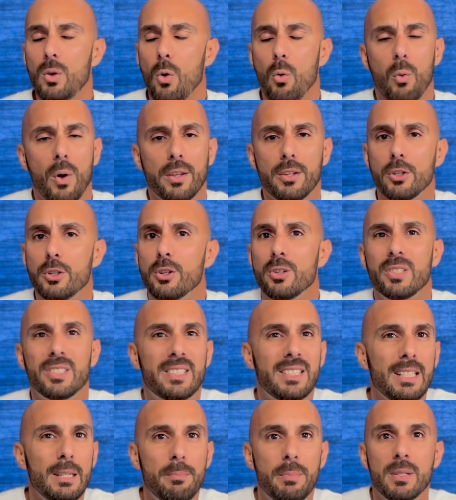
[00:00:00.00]
whether you're
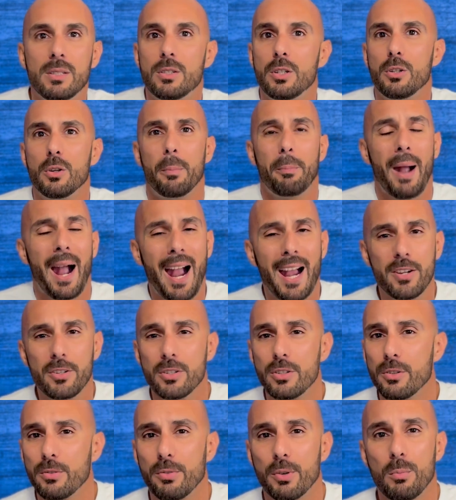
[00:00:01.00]
deep into your
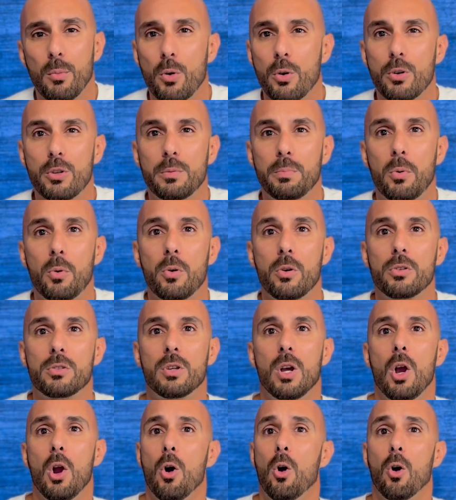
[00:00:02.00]
passions for motorsports